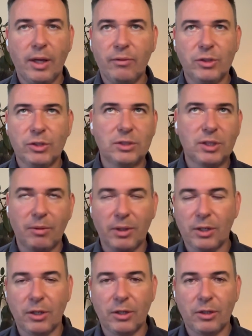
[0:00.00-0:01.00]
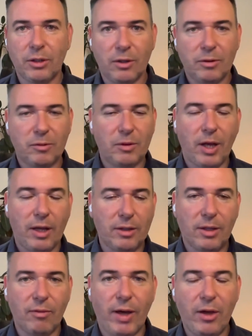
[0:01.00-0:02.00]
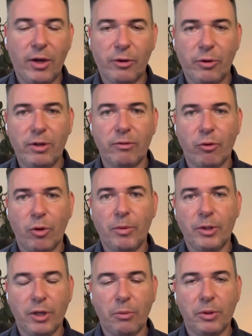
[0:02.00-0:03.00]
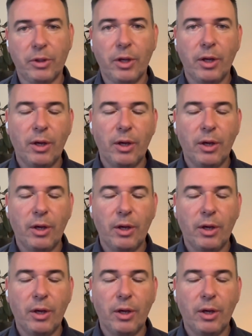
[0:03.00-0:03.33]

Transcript: Even just something, and I can't give AI credit for it, but with